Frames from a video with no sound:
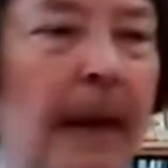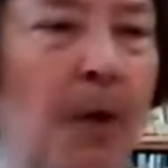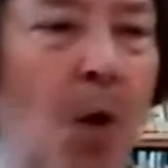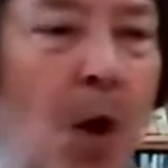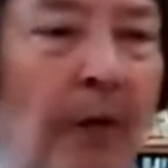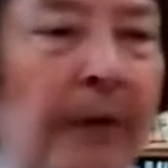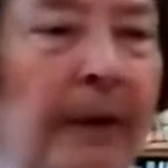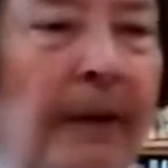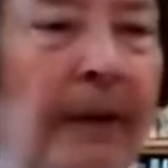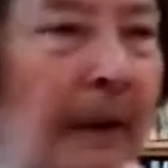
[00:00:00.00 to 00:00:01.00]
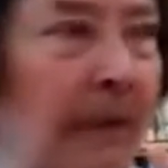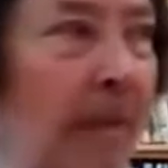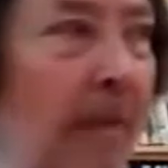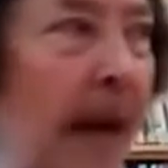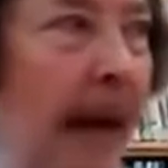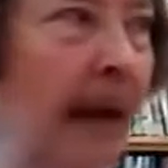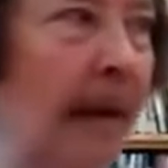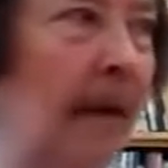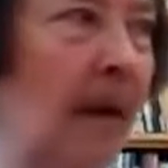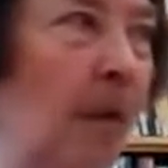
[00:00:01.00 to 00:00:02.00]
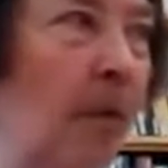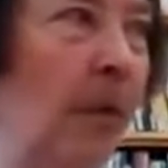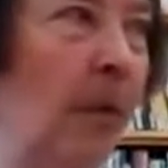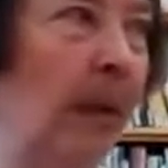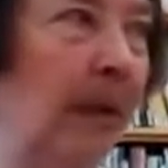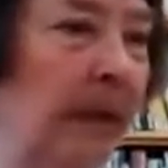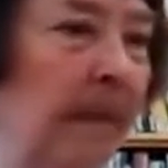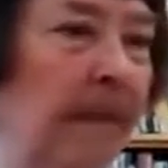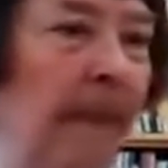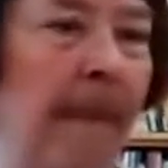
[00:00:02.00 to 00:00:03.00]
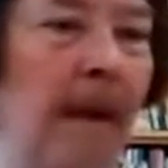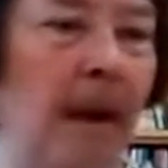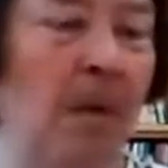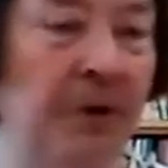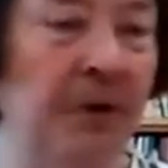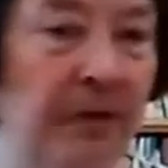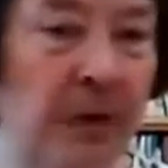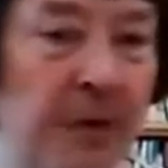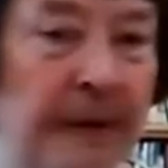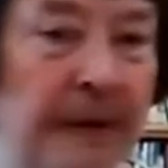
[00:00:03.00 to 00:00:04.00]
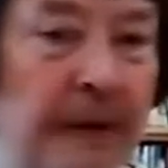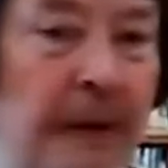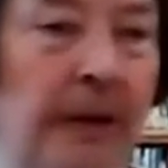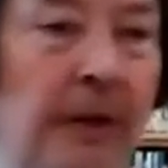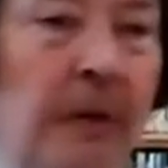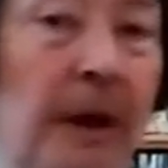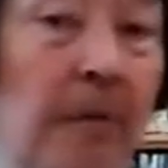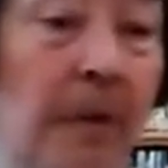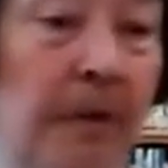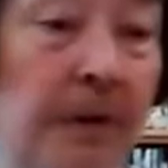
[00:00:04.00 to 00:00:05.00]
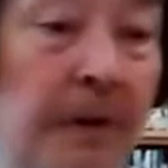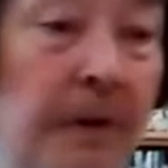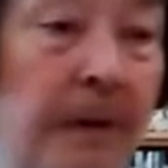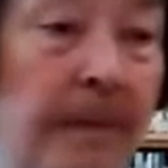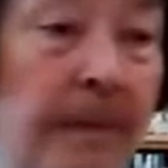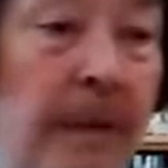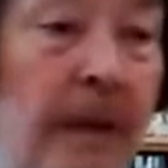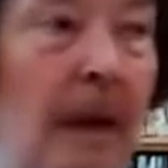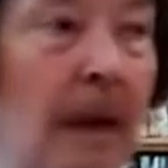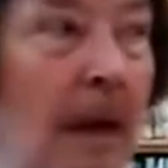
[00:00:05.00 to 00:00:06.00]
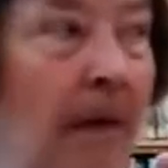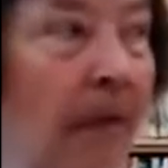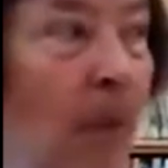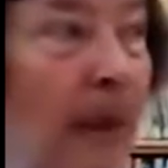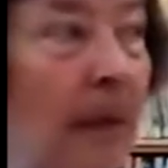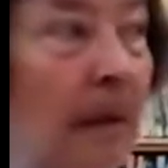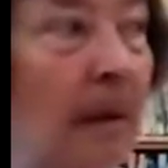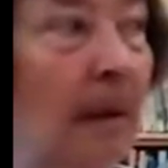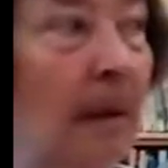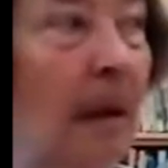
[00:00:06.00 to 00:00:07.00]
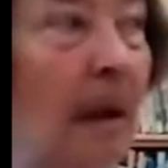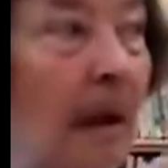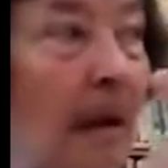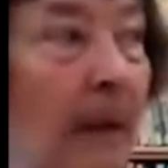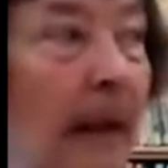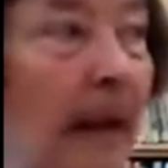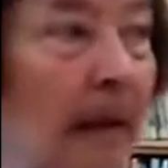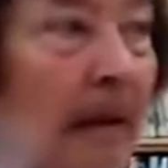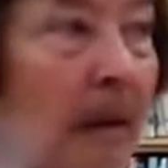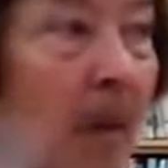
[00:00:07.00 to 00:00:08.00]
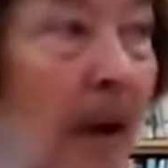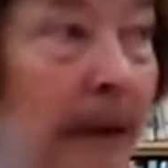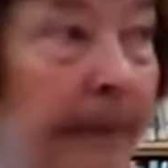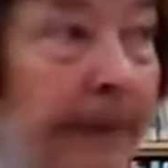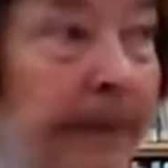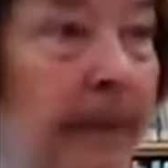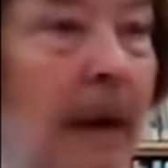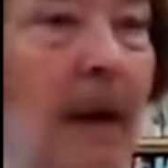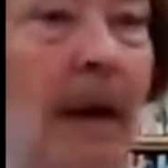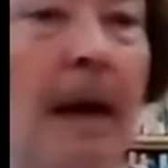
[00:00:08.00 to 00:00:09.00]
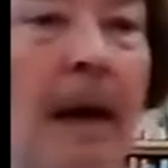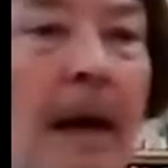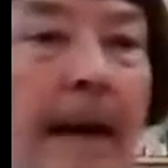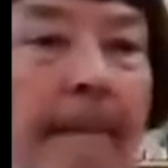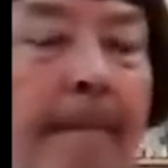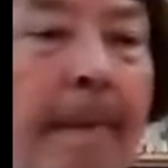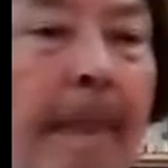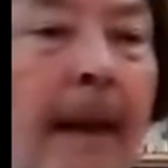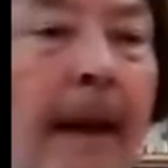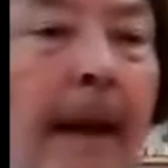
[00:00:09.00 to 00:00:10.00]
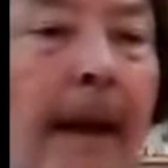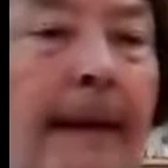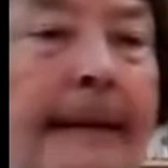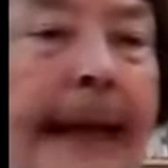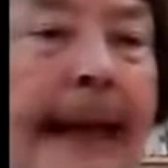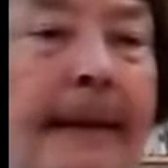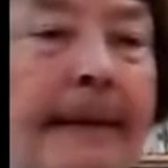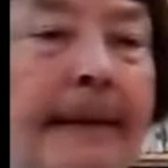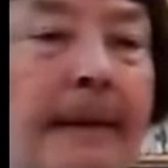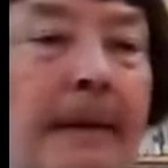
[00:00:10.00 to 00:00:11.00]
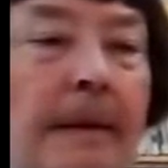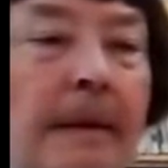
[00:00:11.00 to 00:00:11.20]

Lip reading: and often leave it bare over the winter, which of course led to erosion of the wind and the rain, the water. And it takes